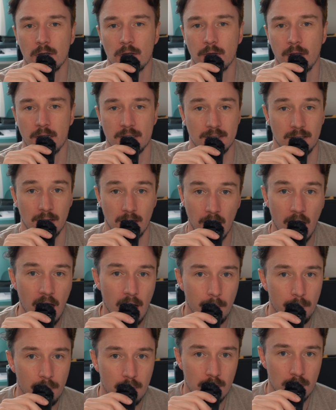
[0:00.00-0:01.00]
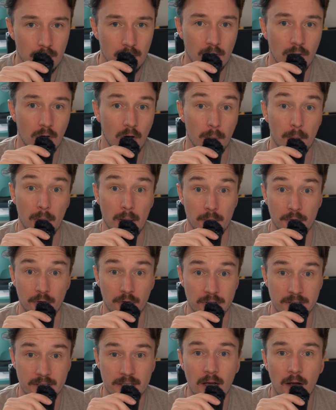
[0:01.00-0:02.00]
does the lab, or maybe
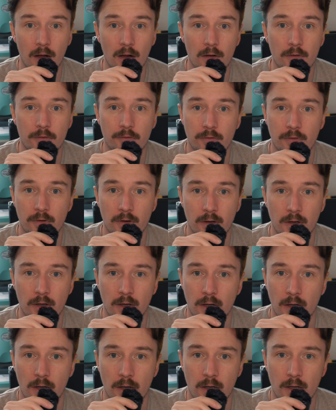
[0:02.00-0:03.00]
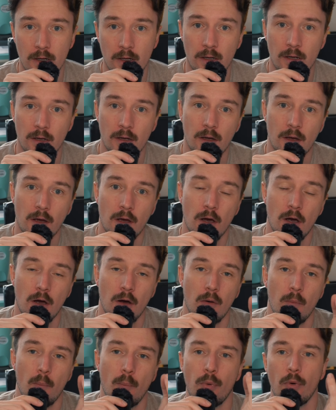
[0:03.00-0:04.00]
yourself,
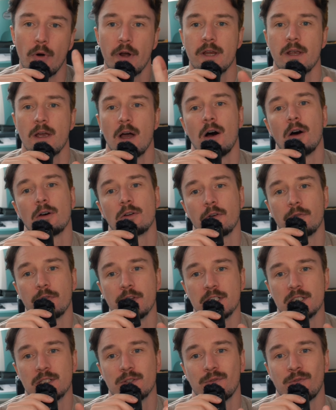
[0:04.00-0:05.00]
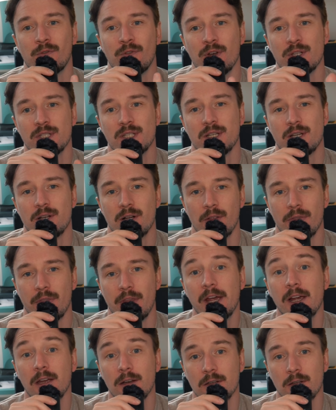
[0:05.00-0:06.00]
bring out of this physical
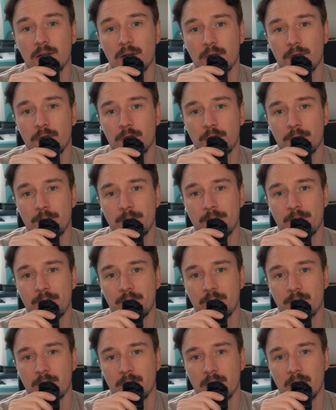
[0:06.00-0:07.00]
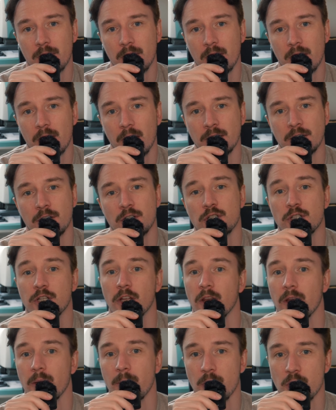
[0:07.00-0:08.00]
negative a
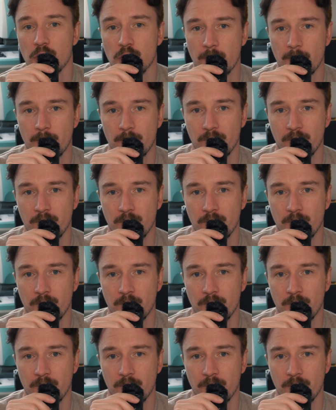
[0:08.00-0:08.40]
digital image?